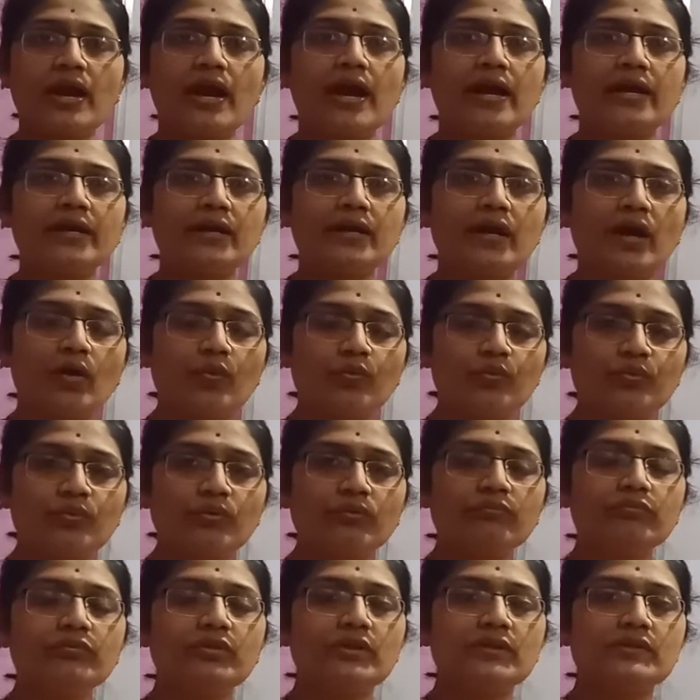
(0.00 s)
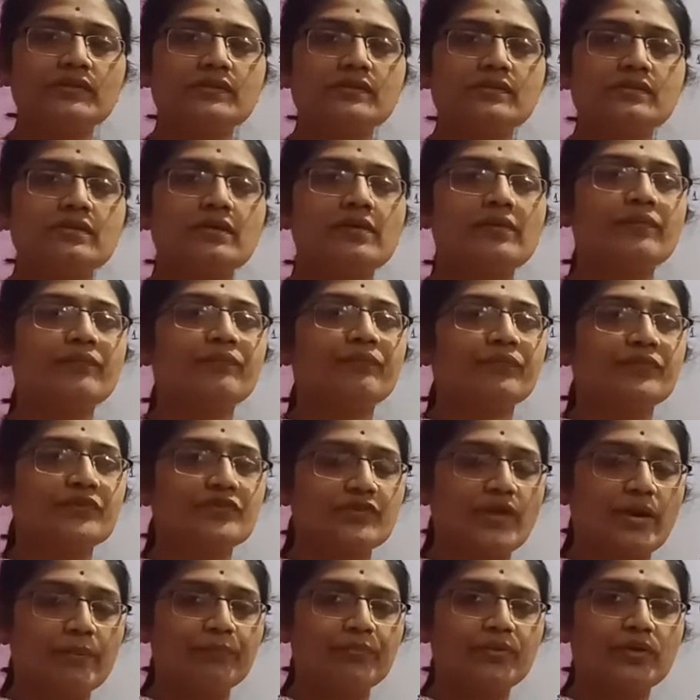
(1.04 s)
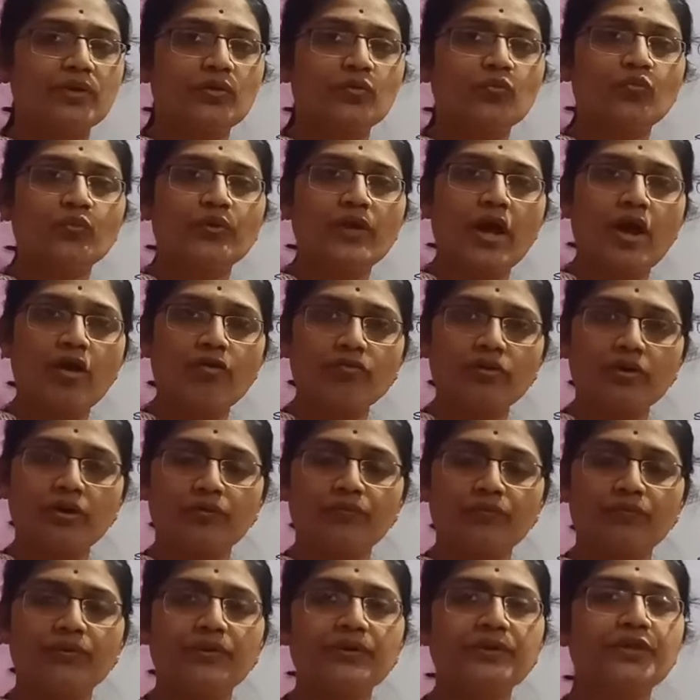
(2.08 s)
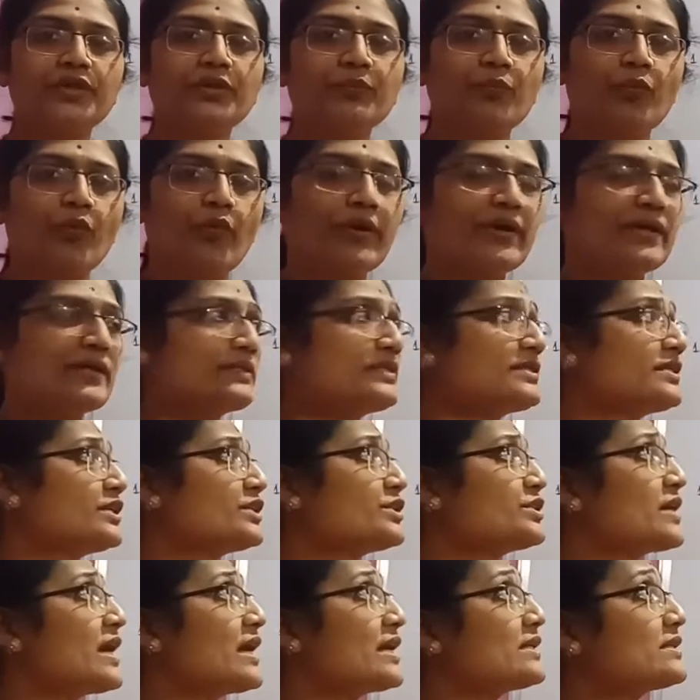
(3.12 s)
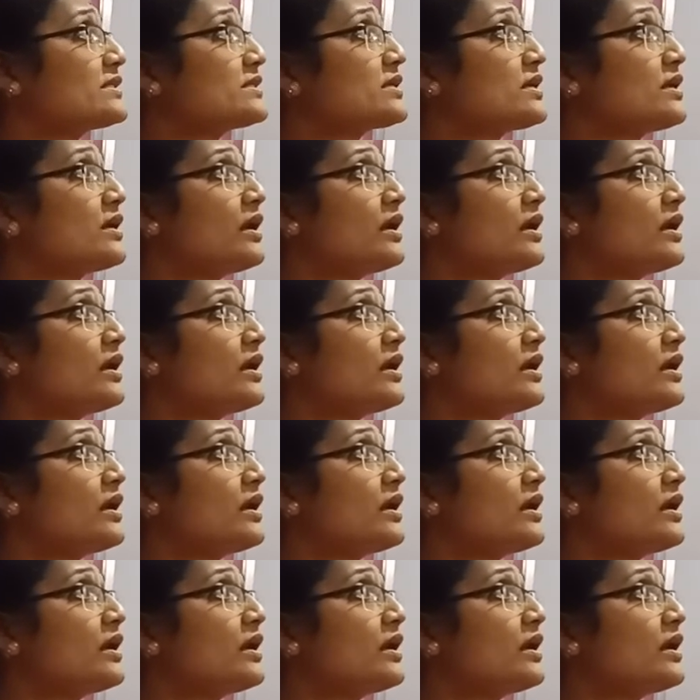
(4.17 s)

And out of this chapter we have covered the points such as